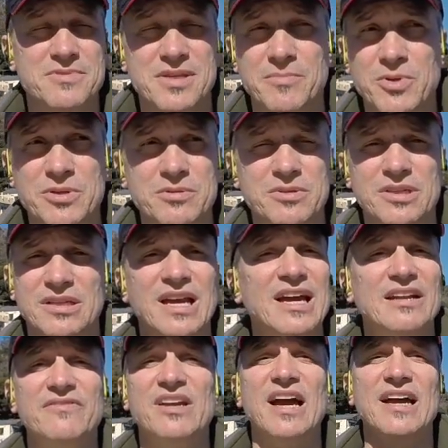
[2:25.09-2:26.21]
someone who can
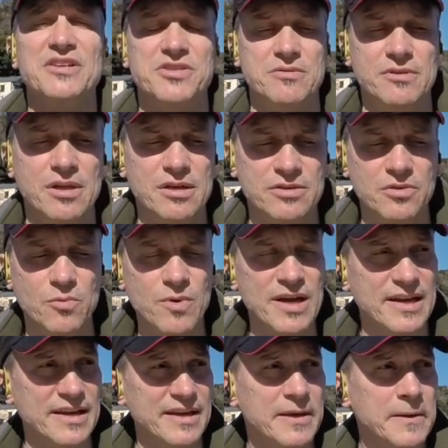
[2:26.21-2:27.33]
kind of guide you along the
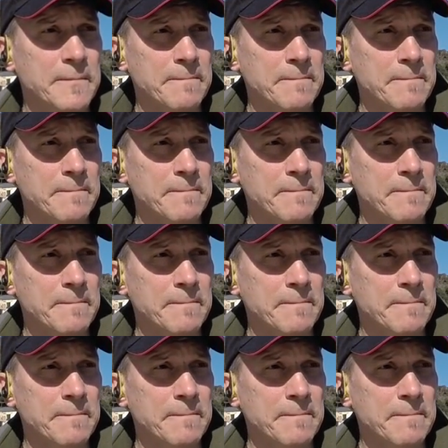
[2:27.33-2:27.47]
way.